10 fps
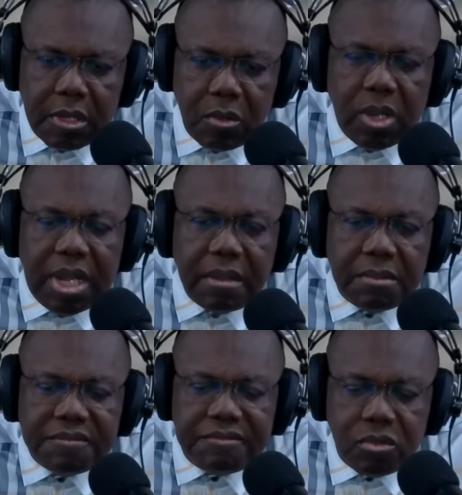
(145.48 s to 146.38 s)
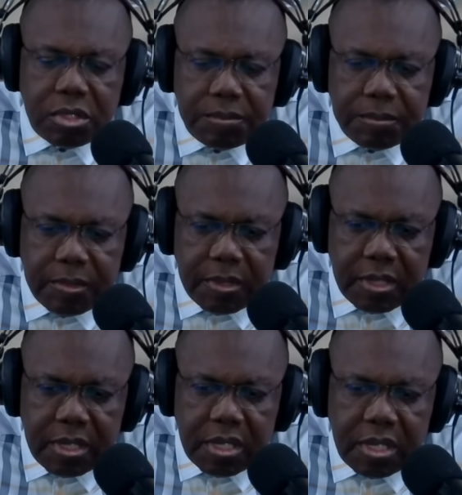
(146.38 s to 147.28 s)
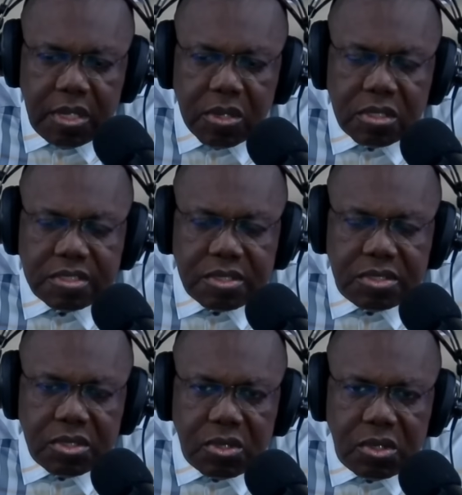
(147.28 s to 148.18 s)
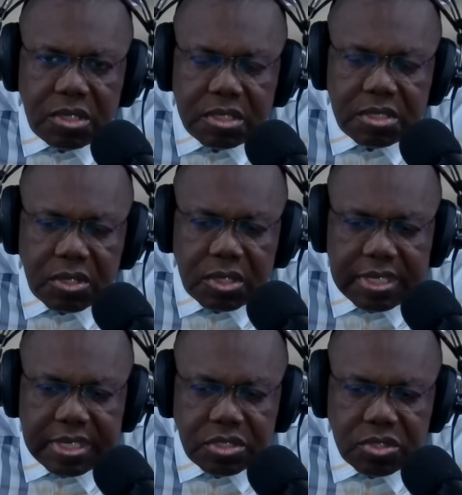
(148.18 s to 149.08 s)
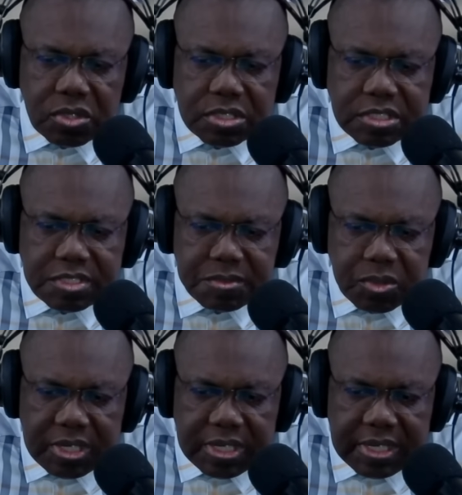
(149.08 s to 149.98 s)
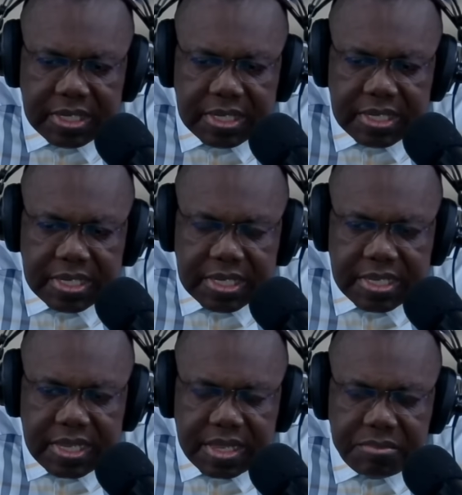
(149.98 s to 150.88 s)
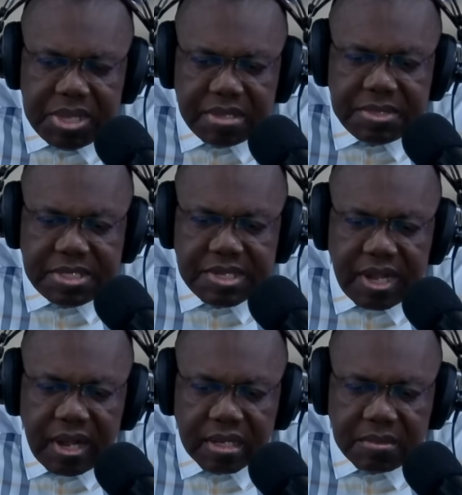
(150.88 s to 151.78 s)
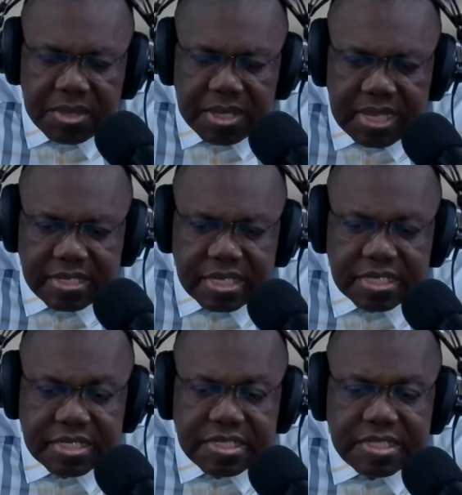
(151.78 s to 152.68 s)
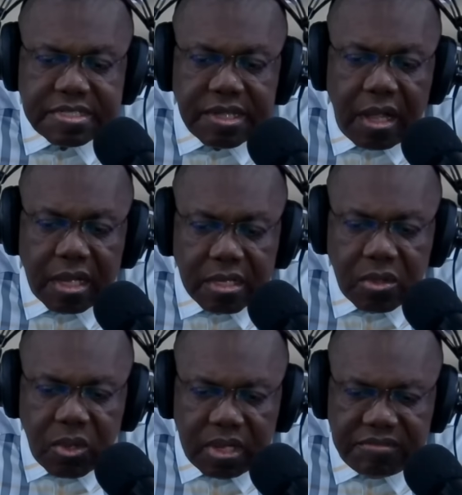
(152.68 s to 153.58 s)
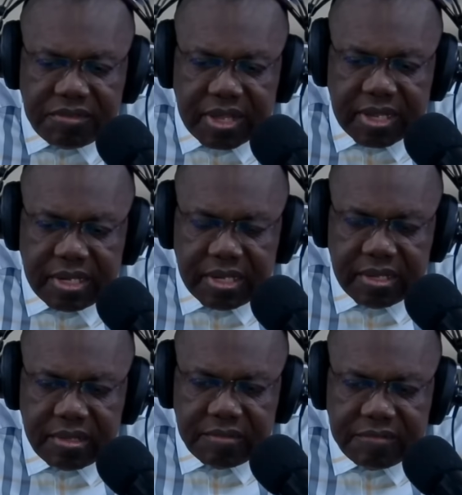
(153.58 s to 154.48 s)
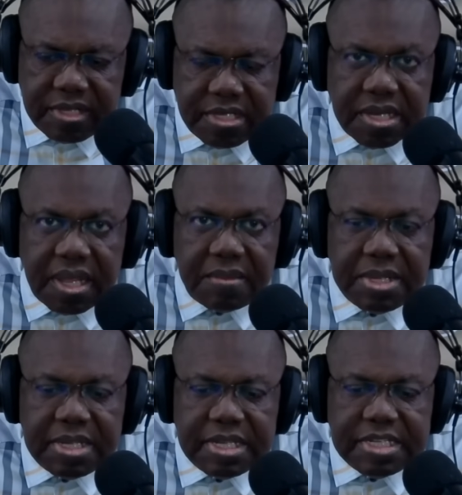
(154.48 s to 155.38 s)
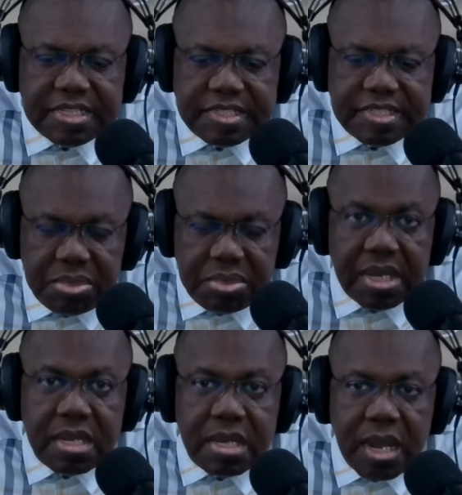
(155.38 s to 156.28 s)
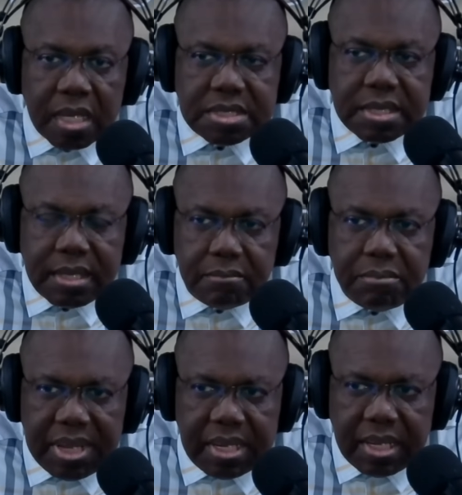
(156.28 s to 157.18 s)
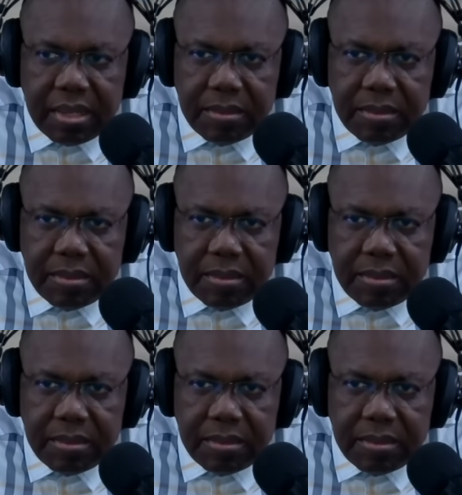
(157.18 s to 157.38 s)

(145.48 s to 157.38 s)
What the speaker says: William Mafood. He also told Turner and George this morning that the PNP's argument that Dennis is unqualified for the job is simply not compelling.